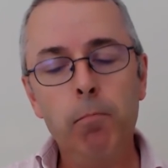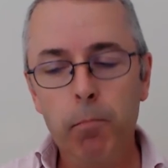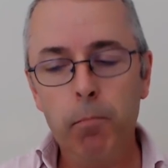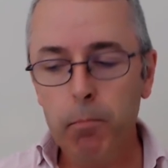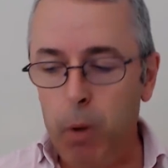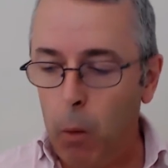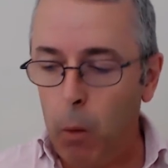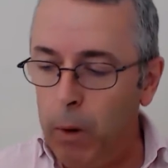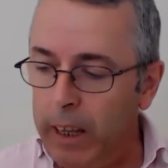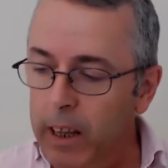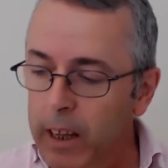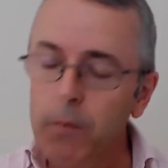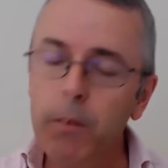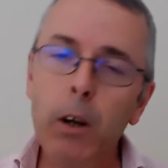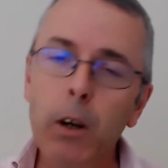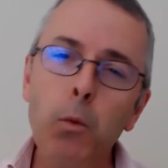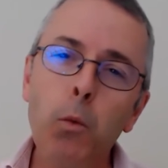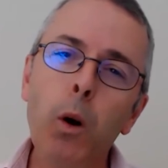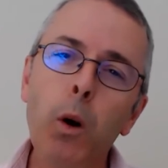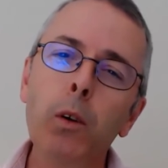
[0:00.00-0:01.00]
But we live
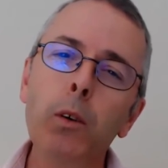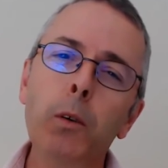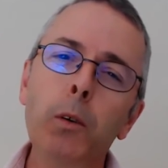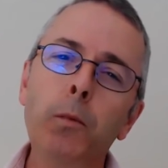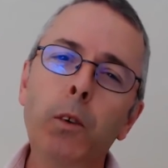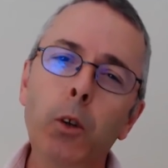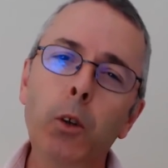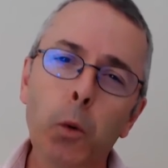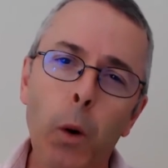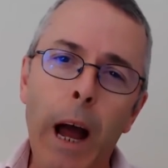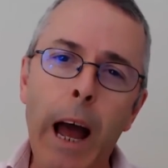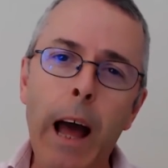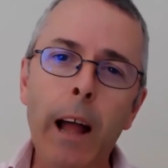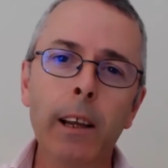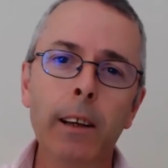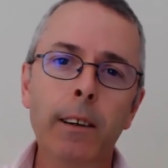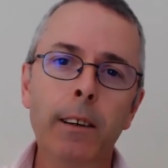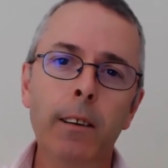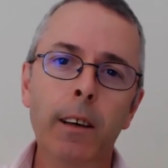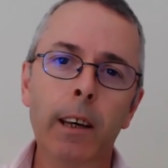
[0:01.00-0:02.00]
in a world of
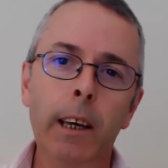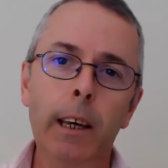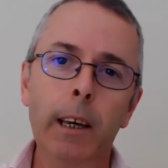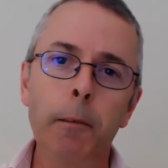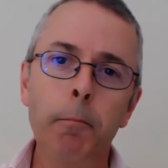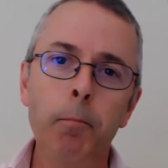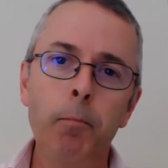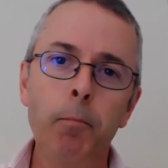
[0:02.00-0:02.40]
duality.